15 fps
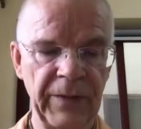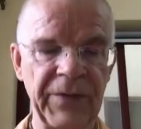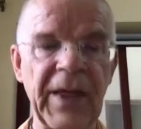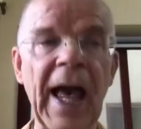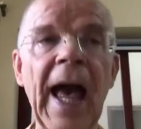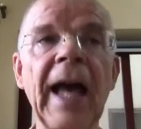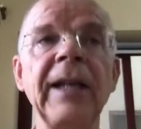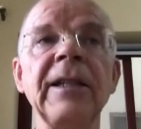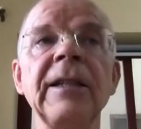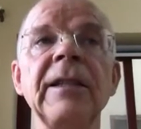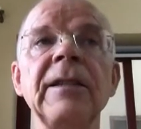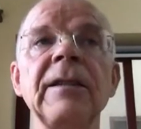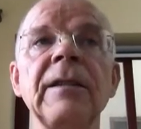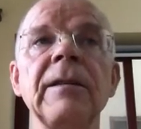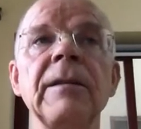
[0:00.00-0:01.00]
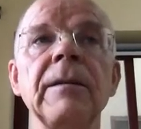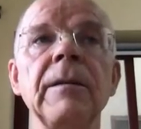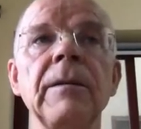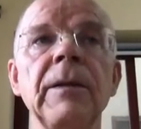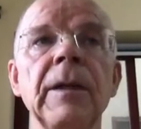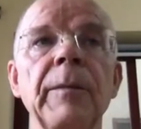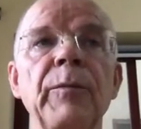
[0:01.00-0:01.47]
That is
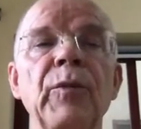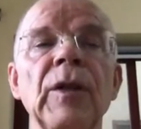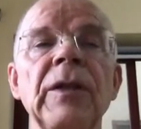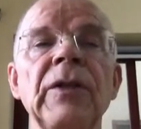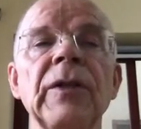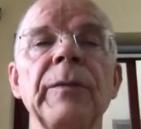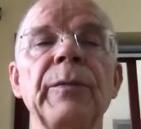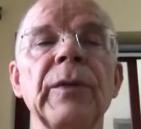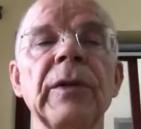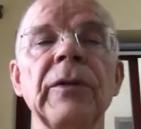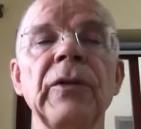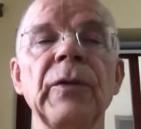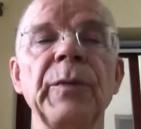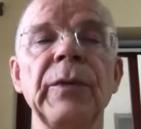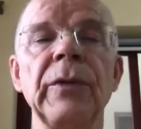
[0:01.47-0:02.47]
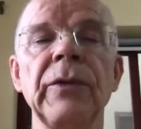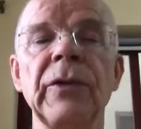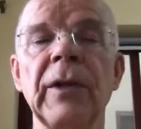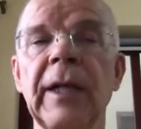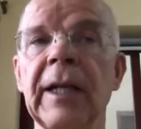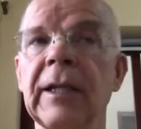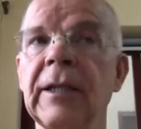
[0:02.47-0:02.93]
the principal
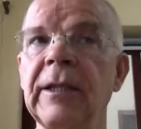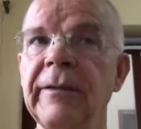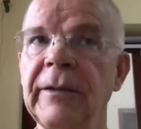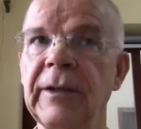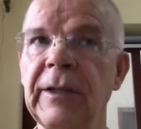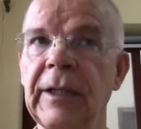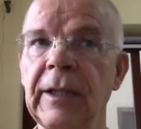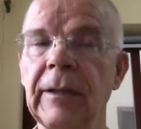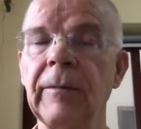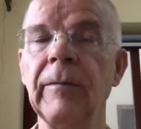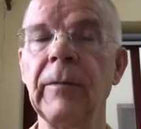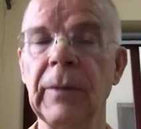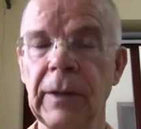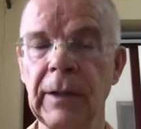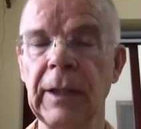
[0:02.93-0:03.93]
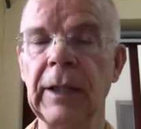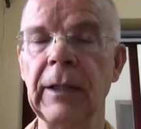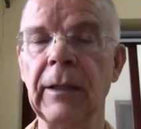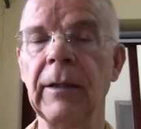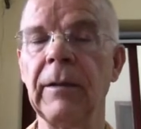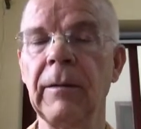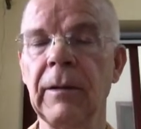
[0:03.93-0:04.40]
spiritual activity
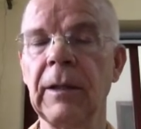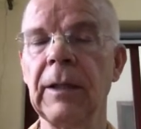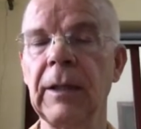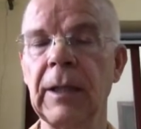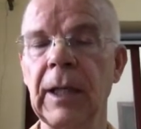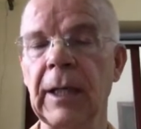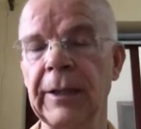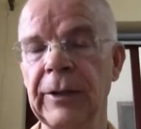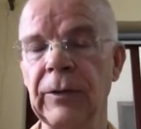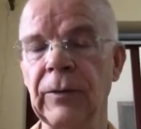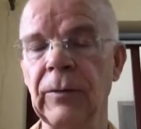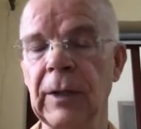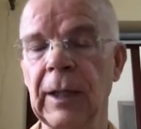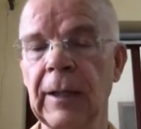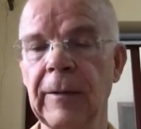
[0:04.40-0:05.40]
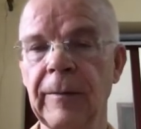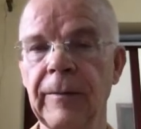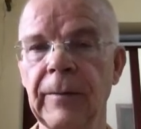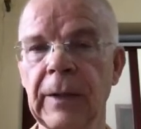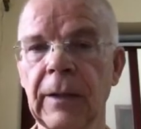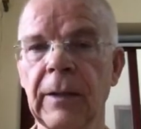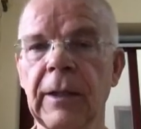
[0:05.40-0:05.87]
in Kali Yuga.
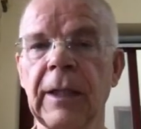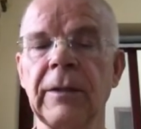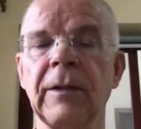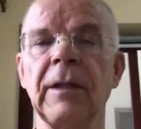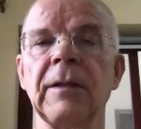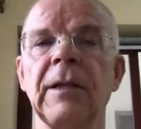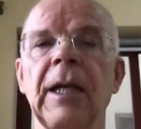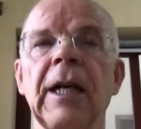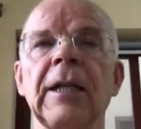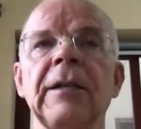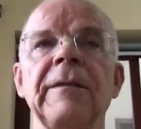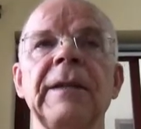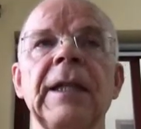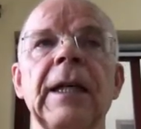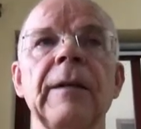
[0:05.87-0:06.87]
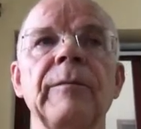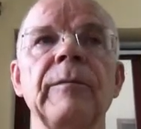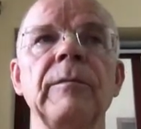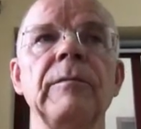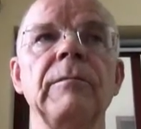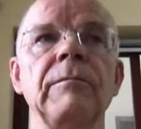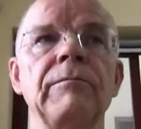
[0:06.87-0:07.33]
Esa es la actividad
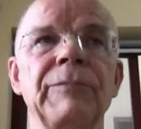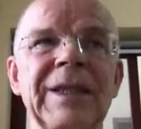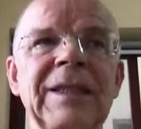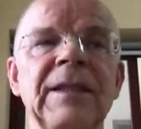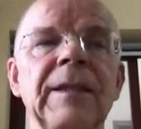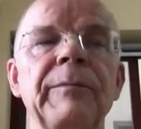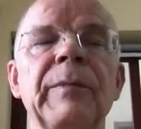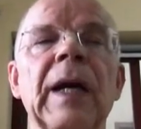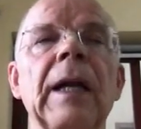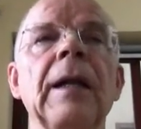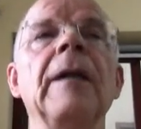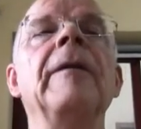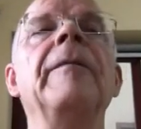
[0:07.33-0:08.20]
principal